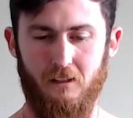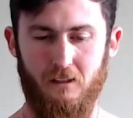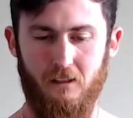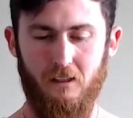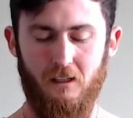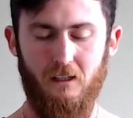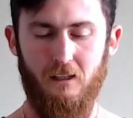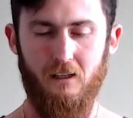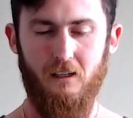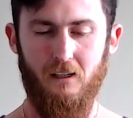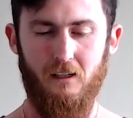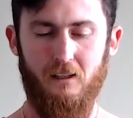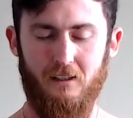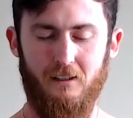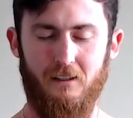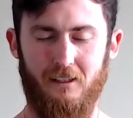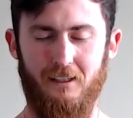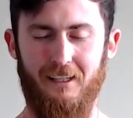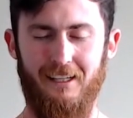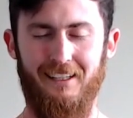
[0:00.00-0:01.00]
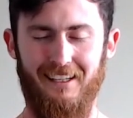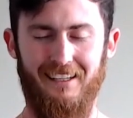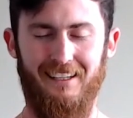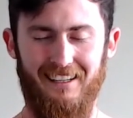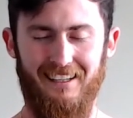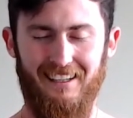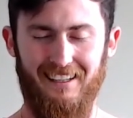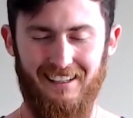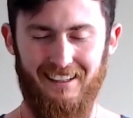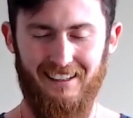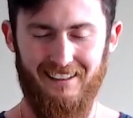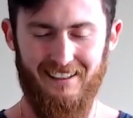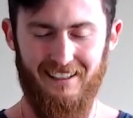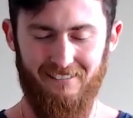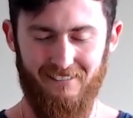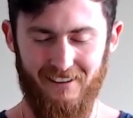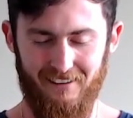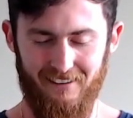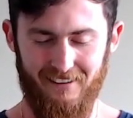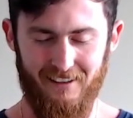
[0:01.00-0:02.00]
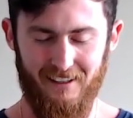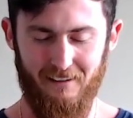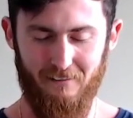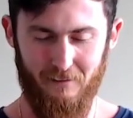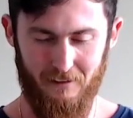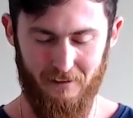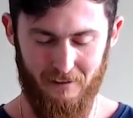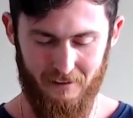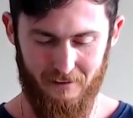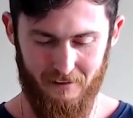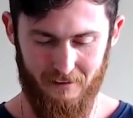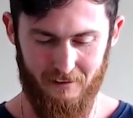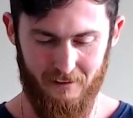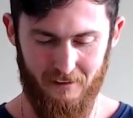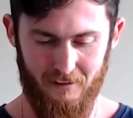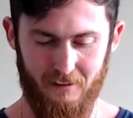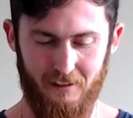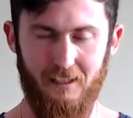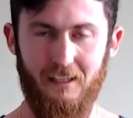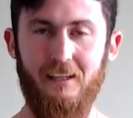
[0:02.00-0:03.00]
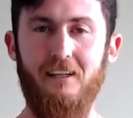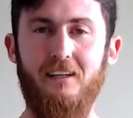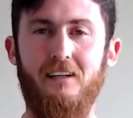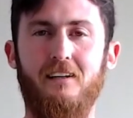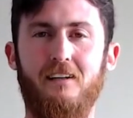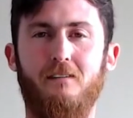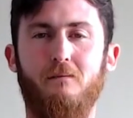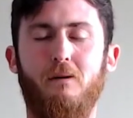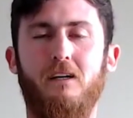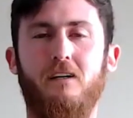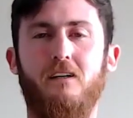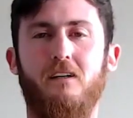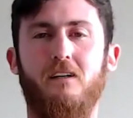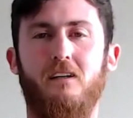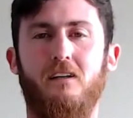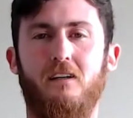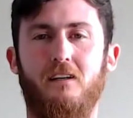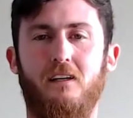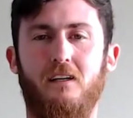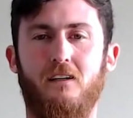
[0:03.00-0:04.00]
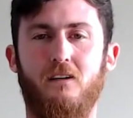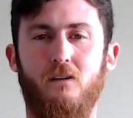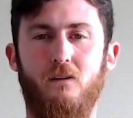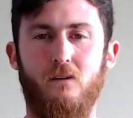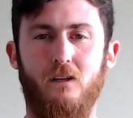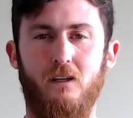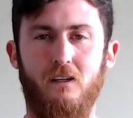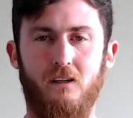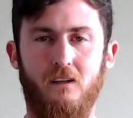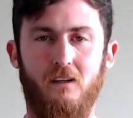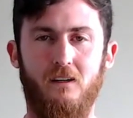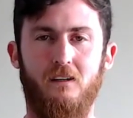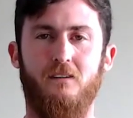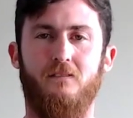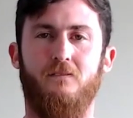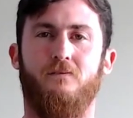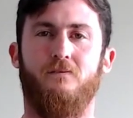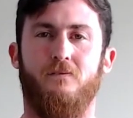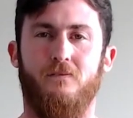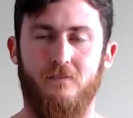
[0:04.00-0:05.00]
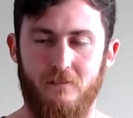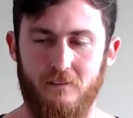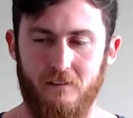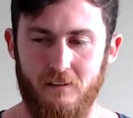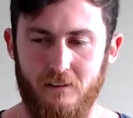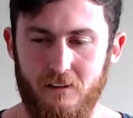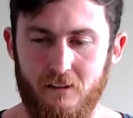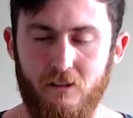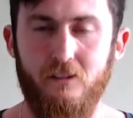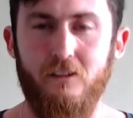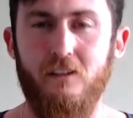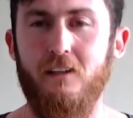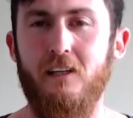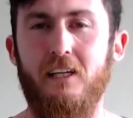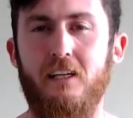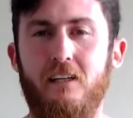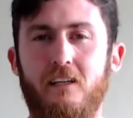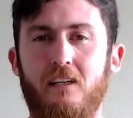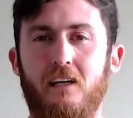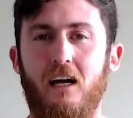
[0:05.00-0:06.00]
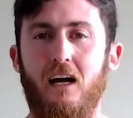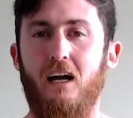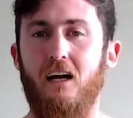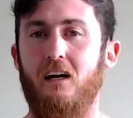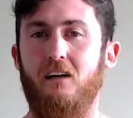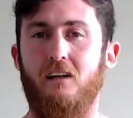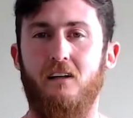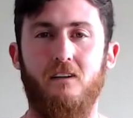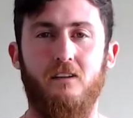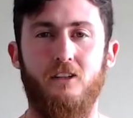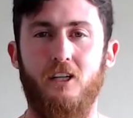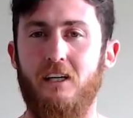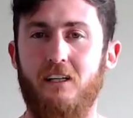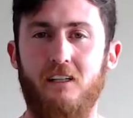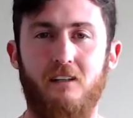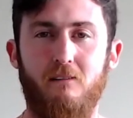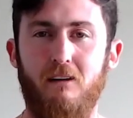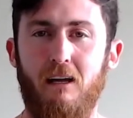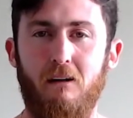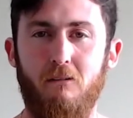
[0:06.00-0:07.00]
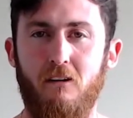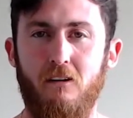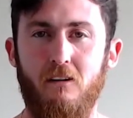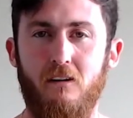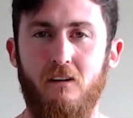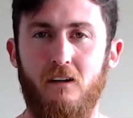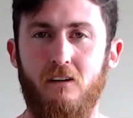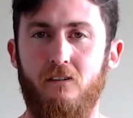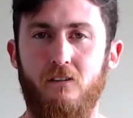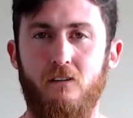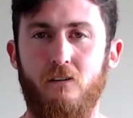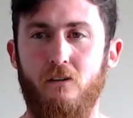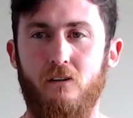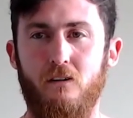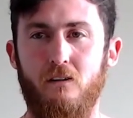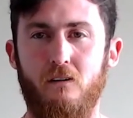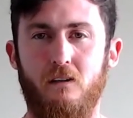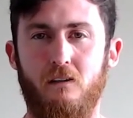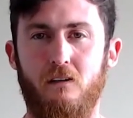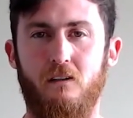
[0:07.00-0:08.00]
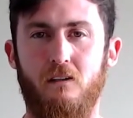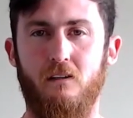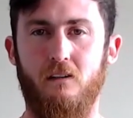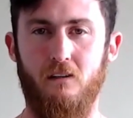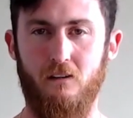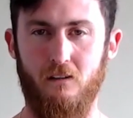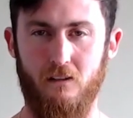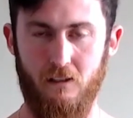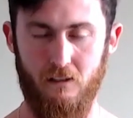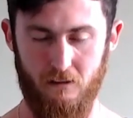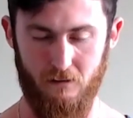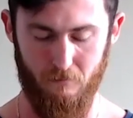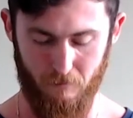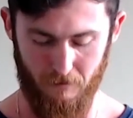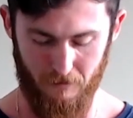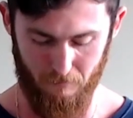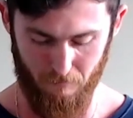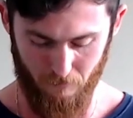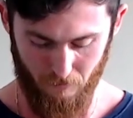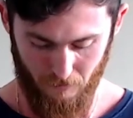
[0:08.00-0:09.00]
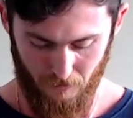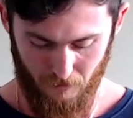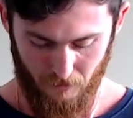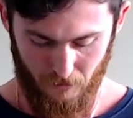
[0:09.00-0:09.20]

I keep going up. And then the Ida and Pingula, they call it, it's Kundalini, Jacob Lavender, if you want to look at it in the Bible.